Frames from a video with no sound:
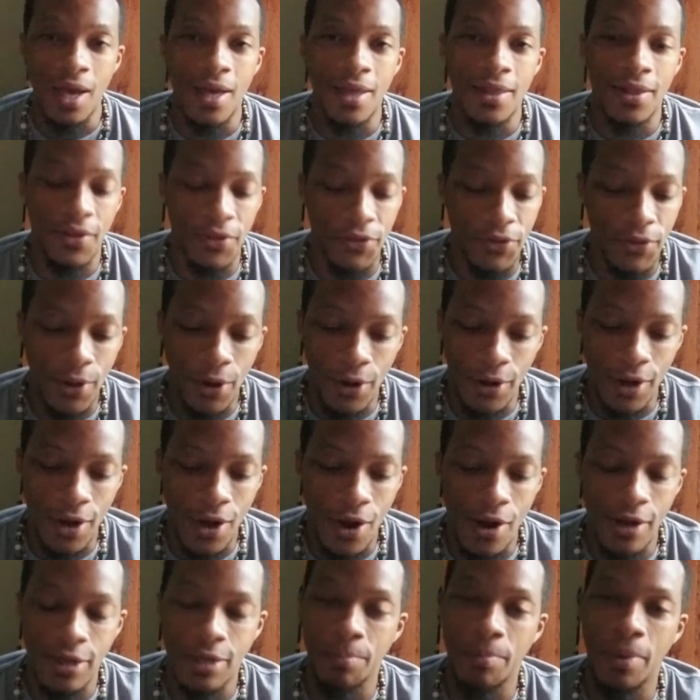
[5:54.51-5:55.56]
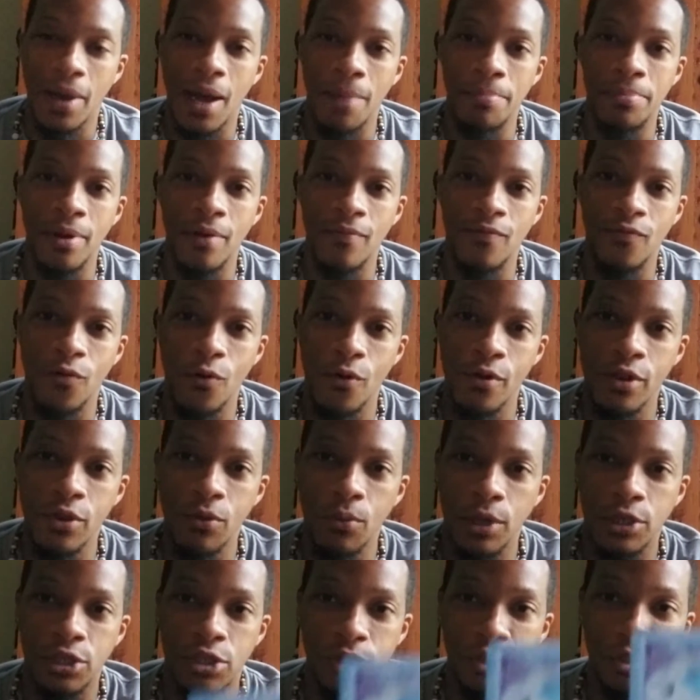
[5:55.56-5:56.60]
The third card to pop up for you,
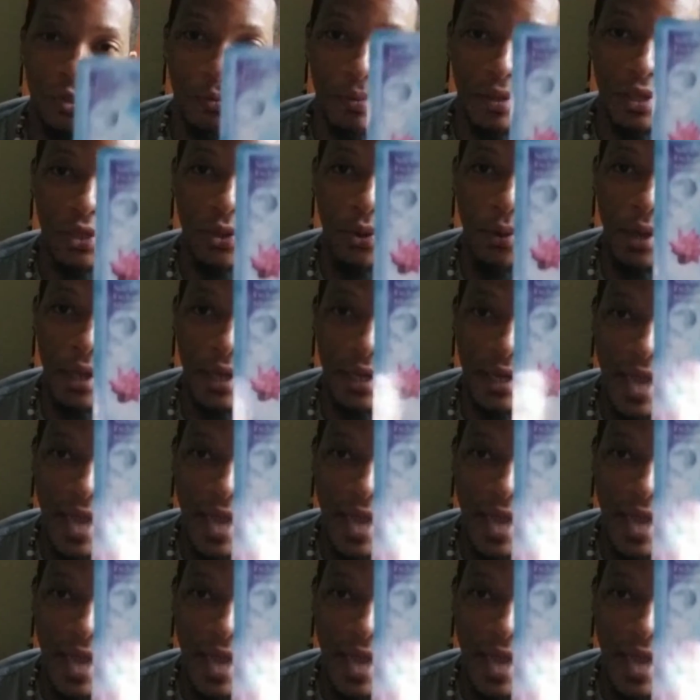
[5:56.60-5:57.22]
what you should be doing in